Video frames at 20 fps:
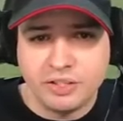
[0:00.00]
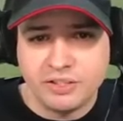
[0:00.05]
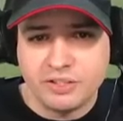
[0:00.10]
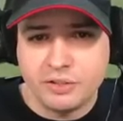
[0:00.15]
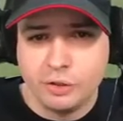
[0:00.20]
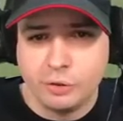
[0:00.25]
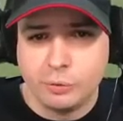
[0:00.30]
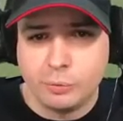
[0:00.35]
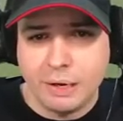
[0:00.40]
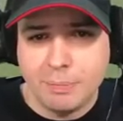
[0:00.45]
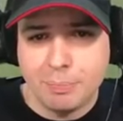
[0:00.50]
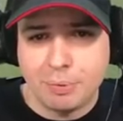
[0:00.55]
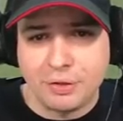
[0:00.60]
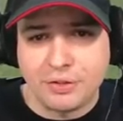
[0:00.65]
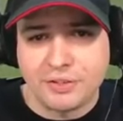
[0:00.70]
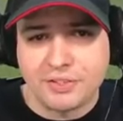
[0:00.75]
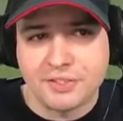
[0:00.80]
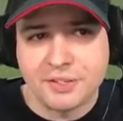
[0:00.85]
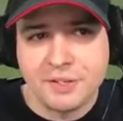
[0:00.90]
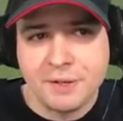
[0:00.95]
new
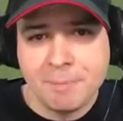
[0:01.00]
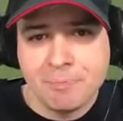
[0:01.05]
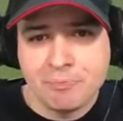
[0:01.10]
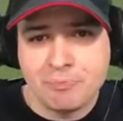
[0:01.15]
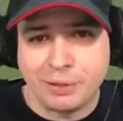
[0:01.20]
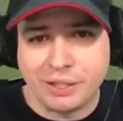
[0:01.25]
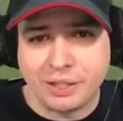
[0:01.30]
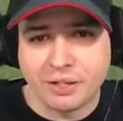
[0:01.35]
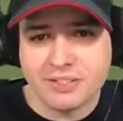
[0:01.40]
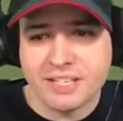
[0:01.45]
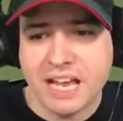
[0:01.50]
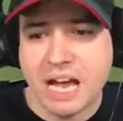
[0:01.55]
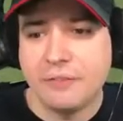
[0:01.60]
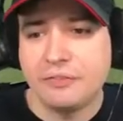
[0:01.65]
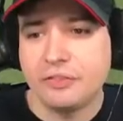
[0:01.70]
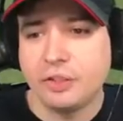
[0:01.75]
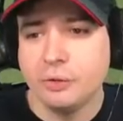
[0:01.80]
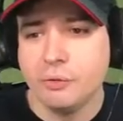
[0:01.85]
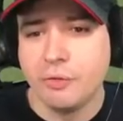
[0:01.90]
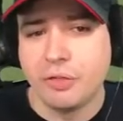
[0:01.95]
weapons, because
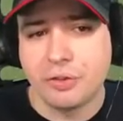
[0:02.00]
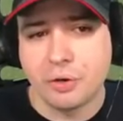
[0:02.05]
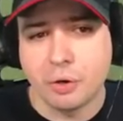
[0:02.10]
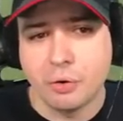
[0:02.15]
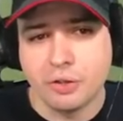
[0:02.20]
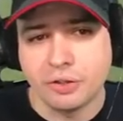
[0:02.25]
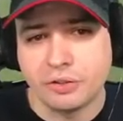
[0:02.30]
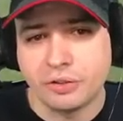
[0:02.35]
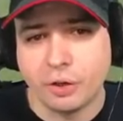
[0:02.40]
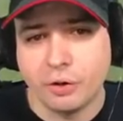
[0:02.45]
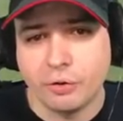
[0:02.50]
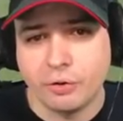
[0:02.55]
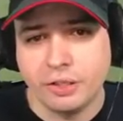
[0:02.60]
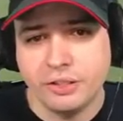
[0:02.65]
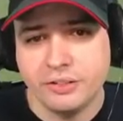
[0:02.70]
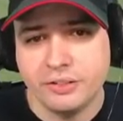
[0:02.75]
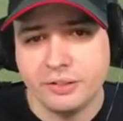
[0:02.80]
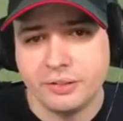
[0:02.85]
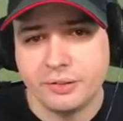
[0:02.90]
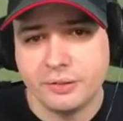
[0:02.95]
after you throw the
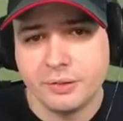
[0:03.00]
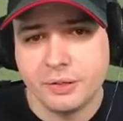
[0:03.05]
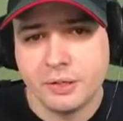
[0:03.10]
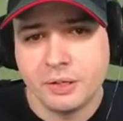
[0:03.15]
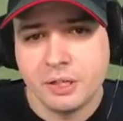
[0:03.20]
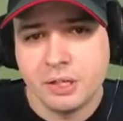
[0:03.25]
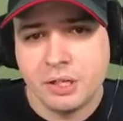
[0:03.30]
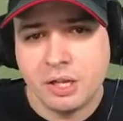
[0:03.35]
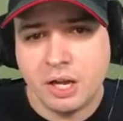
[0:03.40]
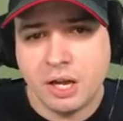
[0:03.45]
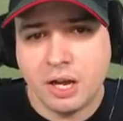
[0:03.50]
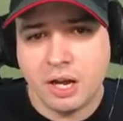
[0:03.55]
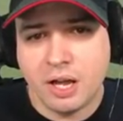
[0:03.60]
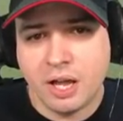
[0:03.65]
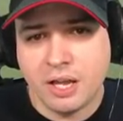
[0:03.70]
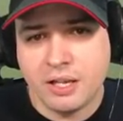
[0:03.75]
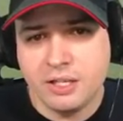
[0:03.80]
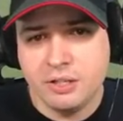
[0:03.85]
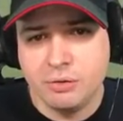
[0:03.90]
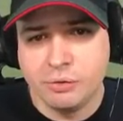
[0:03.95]
turret,
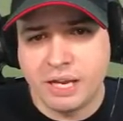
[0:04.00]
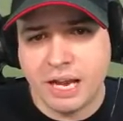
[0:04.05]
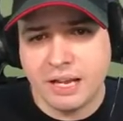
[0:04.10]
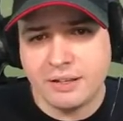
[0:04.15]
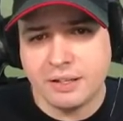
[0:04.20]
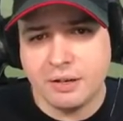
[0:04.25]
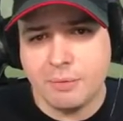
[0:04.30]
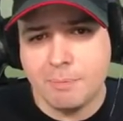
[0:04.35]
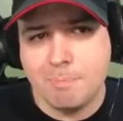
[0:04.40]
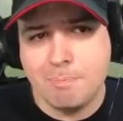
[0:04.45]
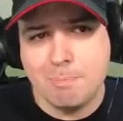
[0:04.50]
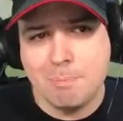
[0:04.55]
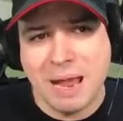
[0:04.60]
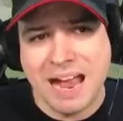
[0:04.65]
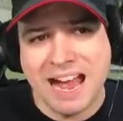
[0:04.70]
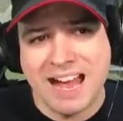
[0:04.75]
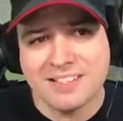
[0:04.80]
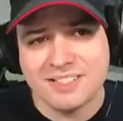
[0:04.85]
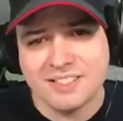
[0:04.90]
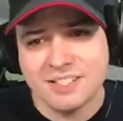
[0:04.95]
you get
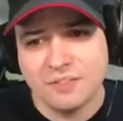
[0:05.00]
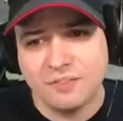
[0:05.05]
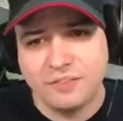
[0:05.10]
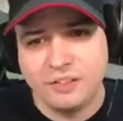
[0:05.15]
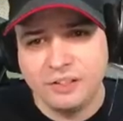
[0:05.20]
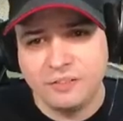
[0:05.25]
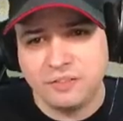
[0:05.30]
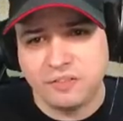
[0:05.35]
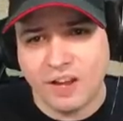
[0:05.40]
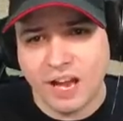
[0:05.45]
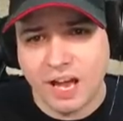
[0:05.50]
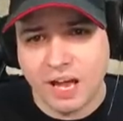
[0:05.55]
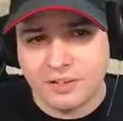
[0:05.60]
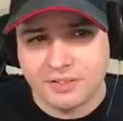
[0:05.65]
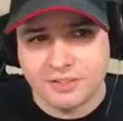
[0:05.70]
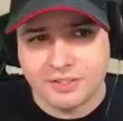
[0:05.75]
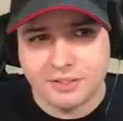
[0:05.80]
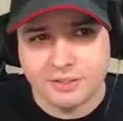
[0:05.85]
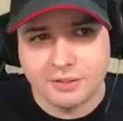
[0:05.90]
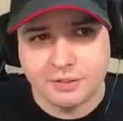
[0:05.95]
massively
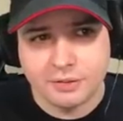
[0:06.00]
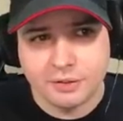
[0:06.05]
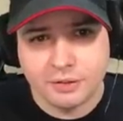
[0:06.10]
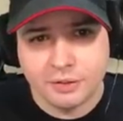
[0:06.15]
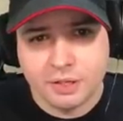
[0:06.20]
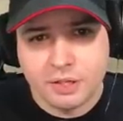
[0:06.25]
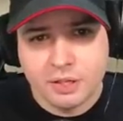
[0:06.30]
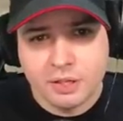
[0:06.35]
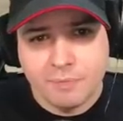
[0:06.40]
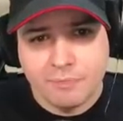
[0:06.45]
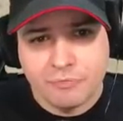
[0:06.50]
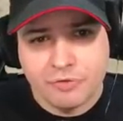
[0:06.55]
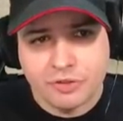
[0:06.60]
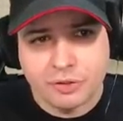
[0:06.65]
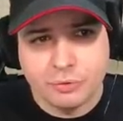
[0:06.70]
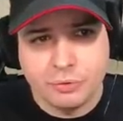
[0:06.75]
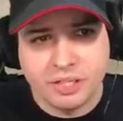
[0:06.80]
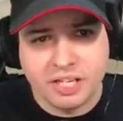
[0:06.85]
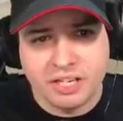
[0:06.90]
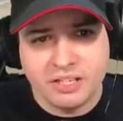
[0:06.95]
fast,
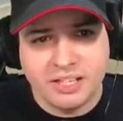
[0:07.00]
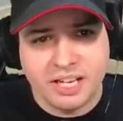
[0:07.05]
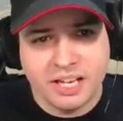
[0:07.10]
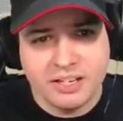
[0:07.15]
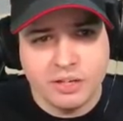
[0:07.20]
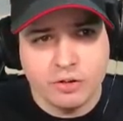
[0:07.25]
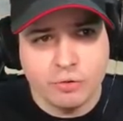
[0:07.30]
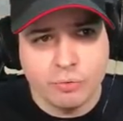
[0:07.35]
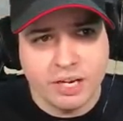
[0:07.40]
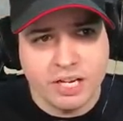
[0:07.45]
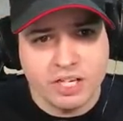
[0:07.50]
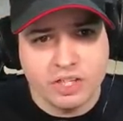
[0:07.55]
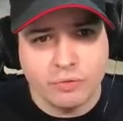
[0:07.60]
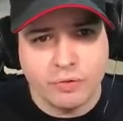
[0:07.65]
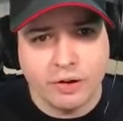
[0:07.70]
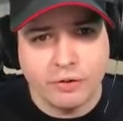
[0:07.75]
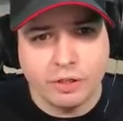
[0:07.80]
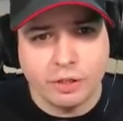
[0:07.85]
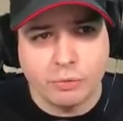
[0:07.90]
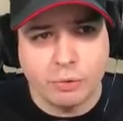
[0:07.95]
so you can get in range
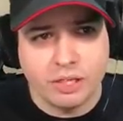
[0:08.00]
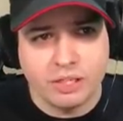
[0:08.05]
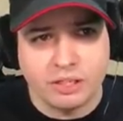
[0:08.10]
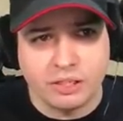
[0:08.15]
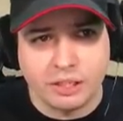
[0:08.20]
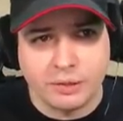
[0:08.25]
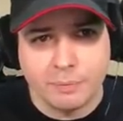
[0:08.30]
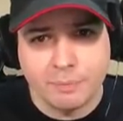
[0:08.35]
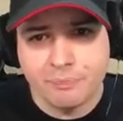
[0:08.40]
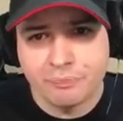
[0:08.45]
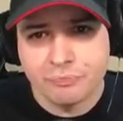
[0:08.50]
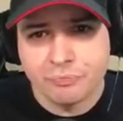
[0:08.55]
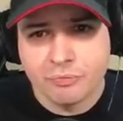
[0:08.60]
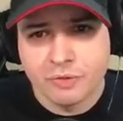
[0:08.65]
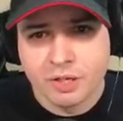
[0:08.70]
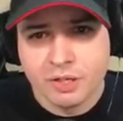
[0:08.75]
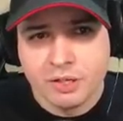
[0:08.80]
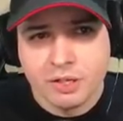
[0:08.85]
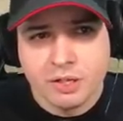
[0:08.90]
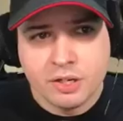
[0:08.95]
very quickly.
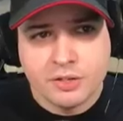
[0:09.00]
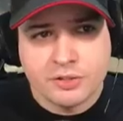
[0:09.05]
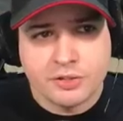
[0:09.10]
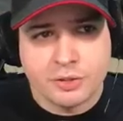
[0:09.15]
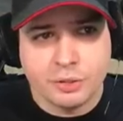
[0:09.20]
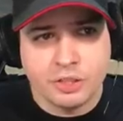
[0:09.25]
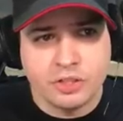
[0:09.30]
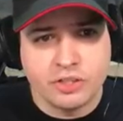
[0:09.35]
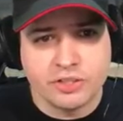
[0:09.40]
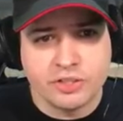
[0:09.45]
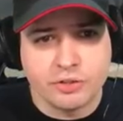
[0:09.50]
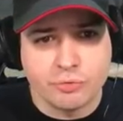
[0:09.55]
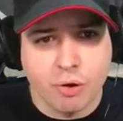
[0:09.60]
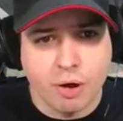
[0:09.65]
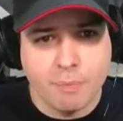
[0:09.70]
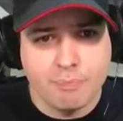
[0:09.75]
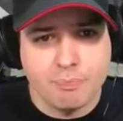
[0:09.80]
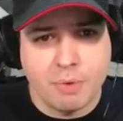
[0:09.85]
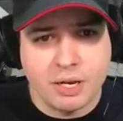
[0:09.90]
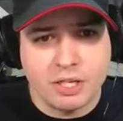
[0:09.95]
So he just
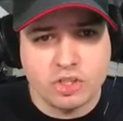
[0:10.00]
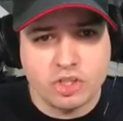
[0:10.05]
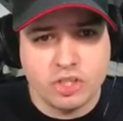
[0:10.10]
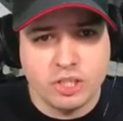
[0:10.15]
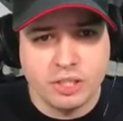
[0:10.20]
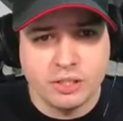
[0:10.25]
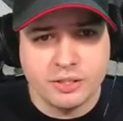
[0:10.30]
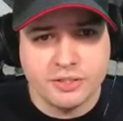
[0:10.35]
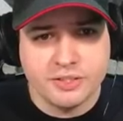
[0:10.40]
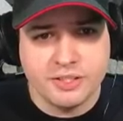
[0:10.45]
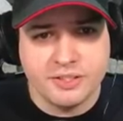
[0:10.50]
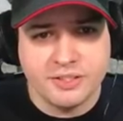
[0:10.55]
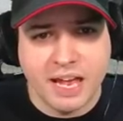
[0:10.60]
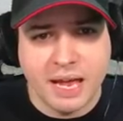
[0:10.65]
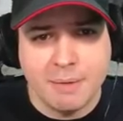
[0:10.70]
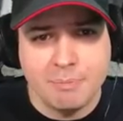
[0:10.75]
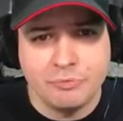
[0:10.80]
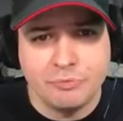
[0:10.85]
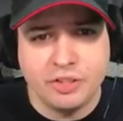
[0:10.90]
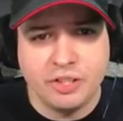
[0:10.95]
dropped my shields. He's
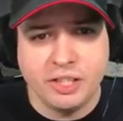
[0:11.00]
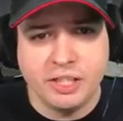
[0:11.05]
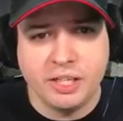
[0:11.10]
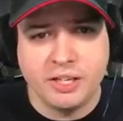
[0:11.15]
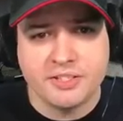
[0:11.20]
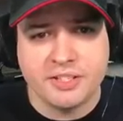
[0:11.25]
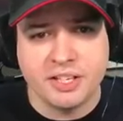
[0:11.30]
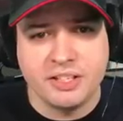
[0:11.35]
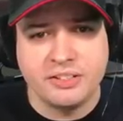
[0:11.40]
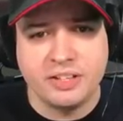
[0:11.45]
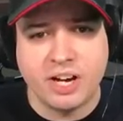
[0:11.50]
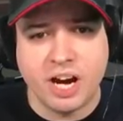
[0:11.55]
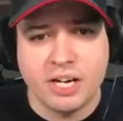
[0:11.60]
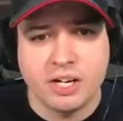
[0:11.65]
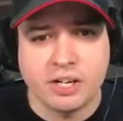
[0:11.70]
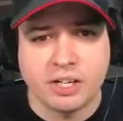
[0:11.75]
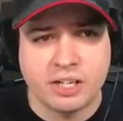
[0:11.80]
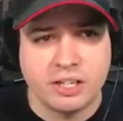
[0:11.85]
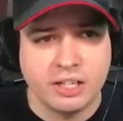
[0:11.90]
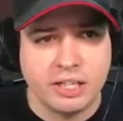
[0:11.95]
emptying his
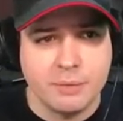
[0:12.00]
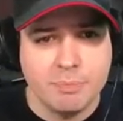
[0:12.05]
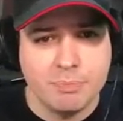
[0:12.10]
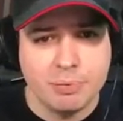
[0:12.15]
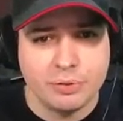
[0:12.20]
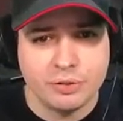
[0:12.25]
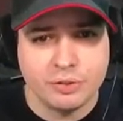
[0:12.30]
entire clip.